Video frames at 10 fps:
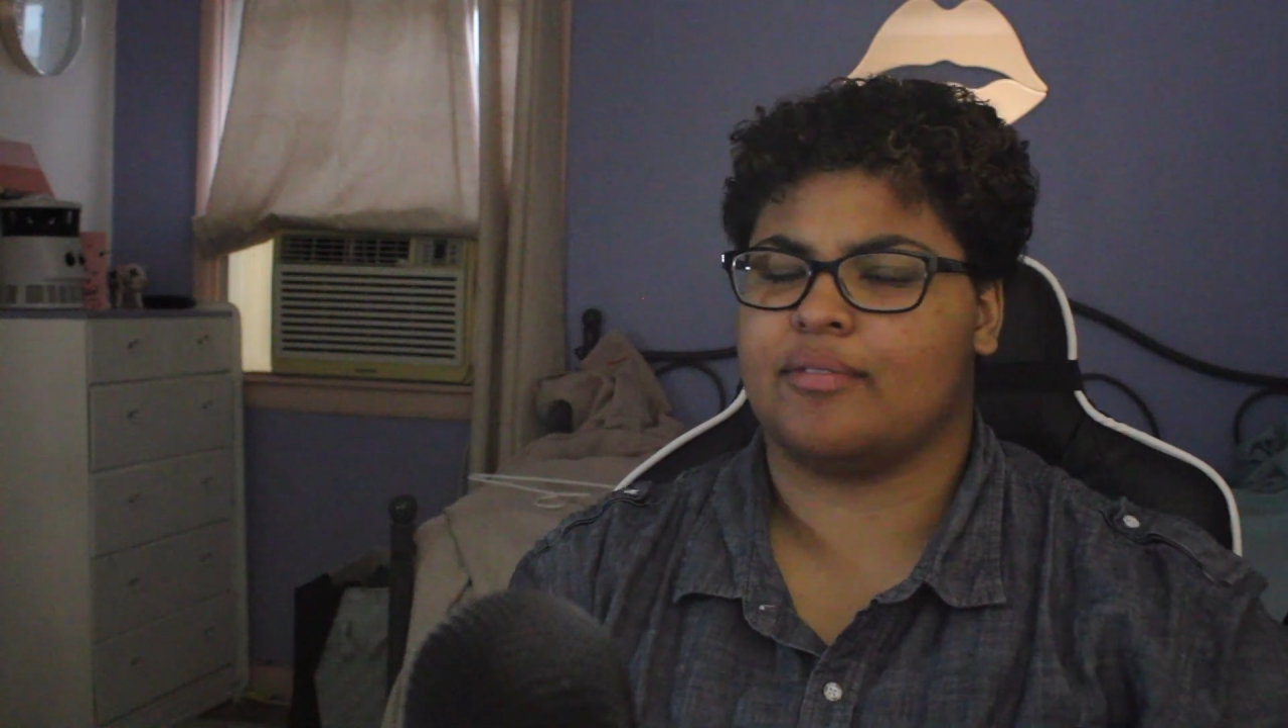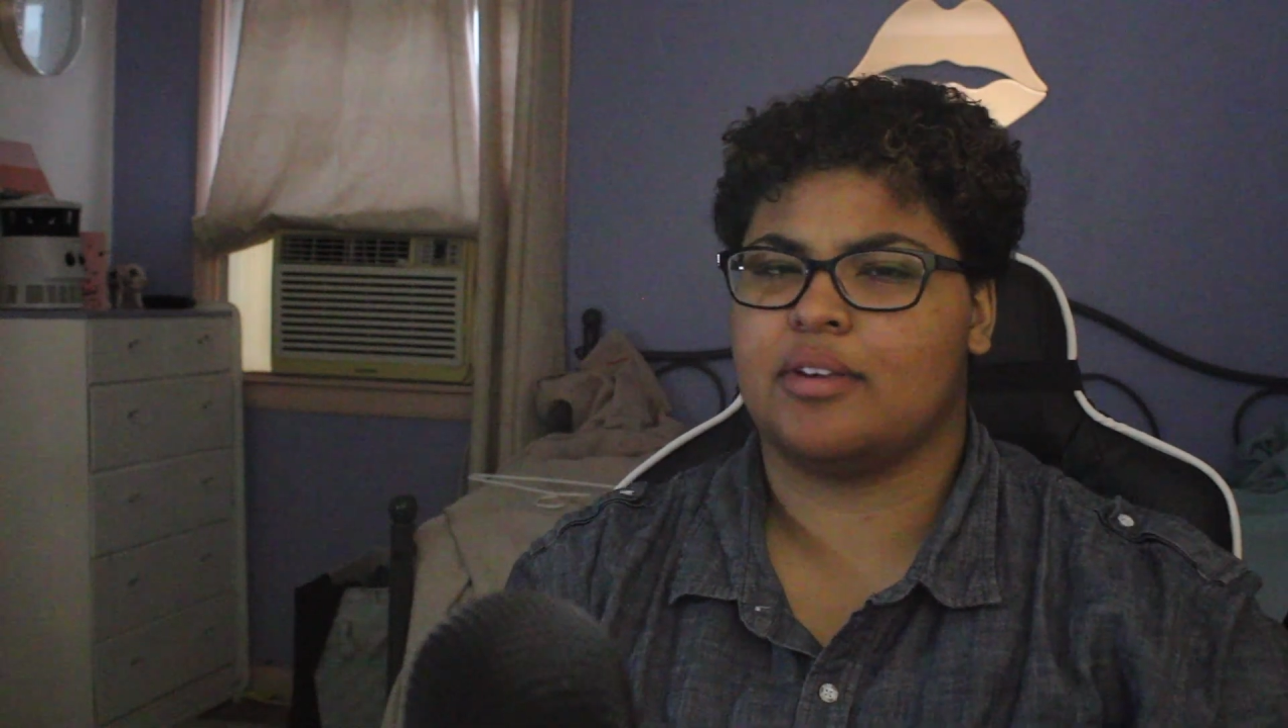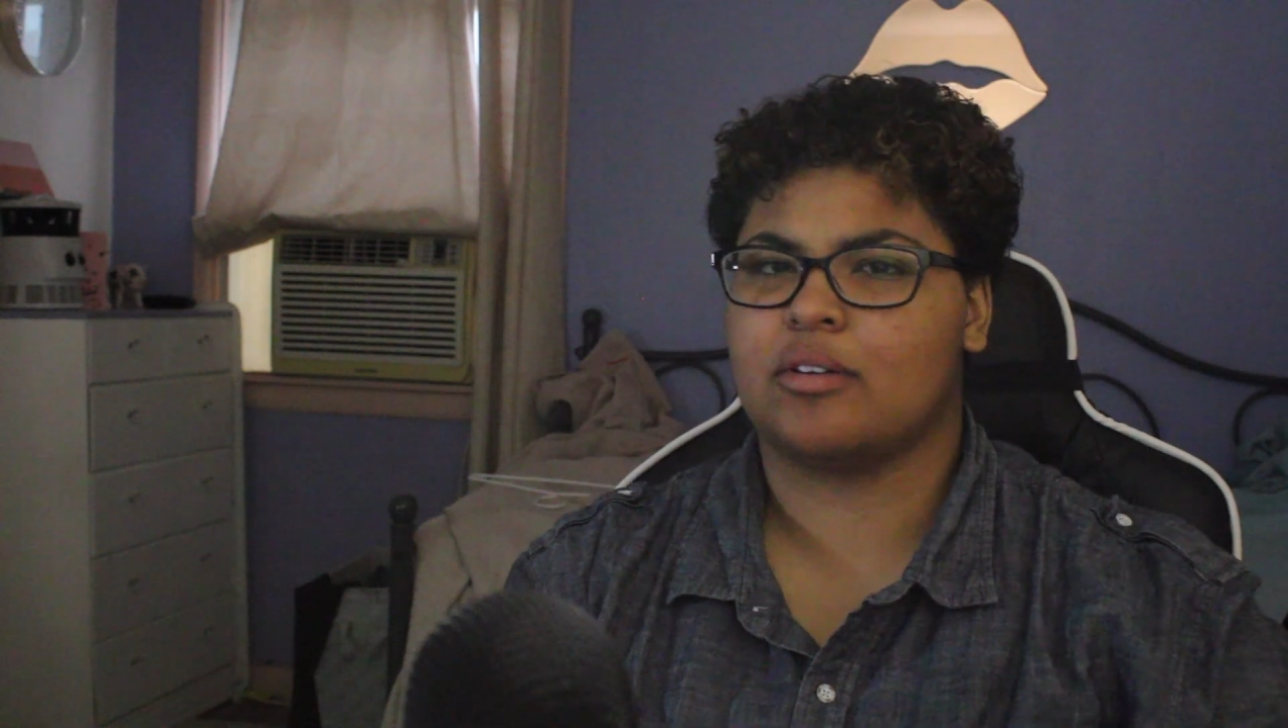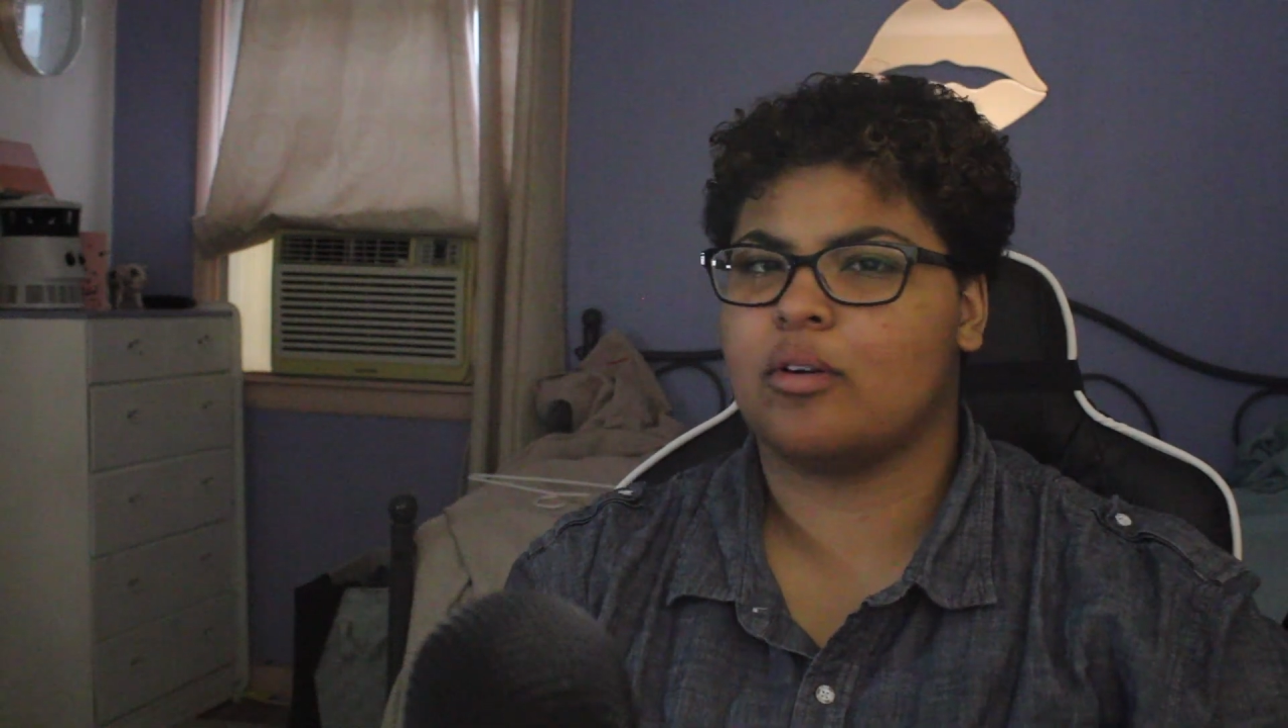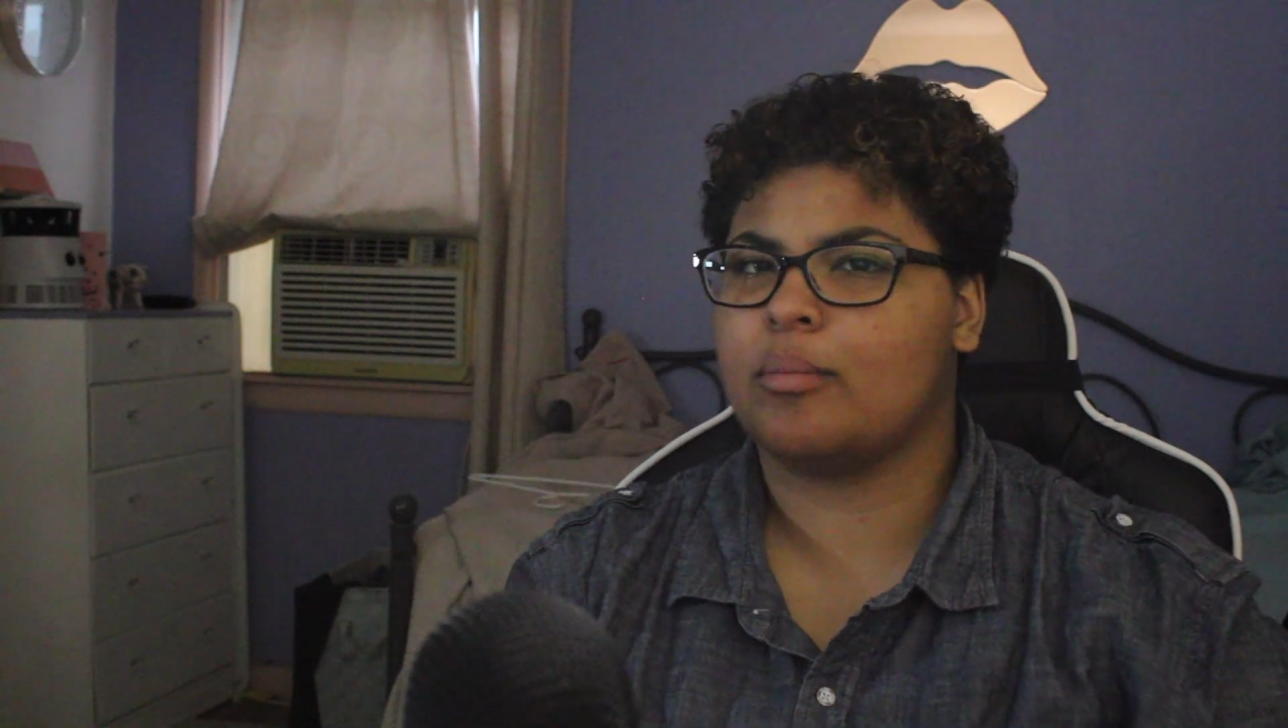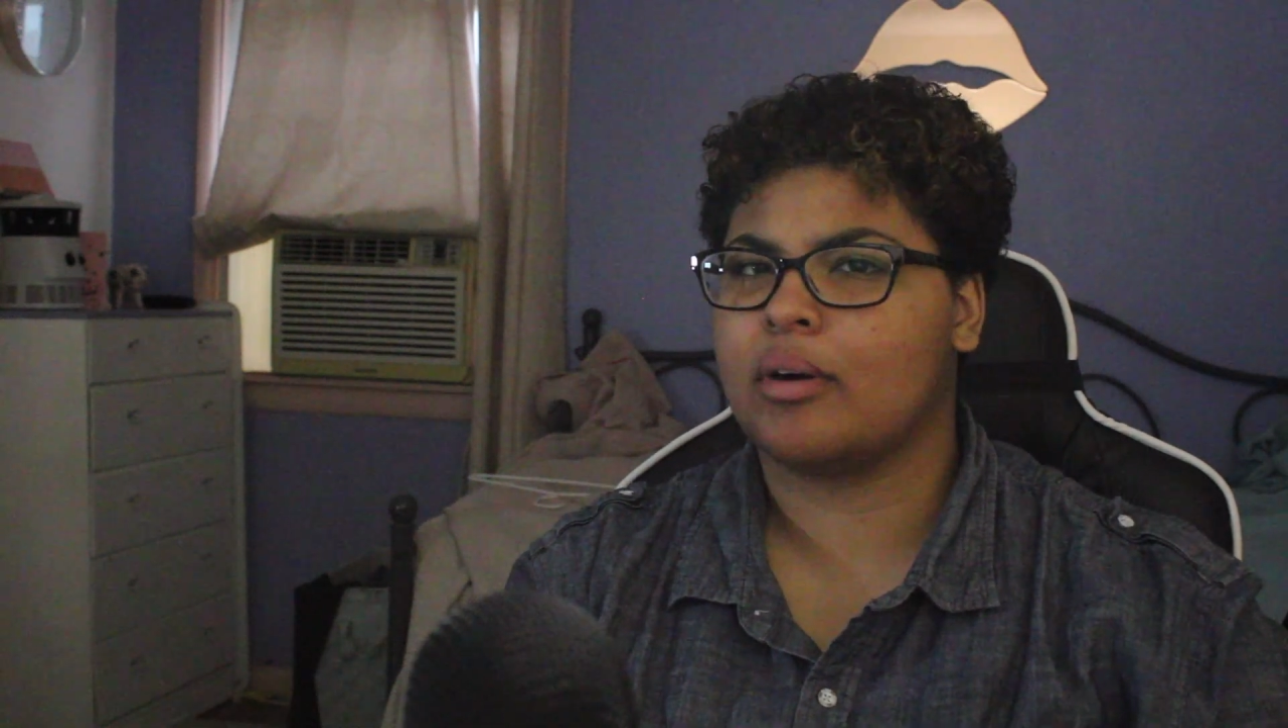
vehicle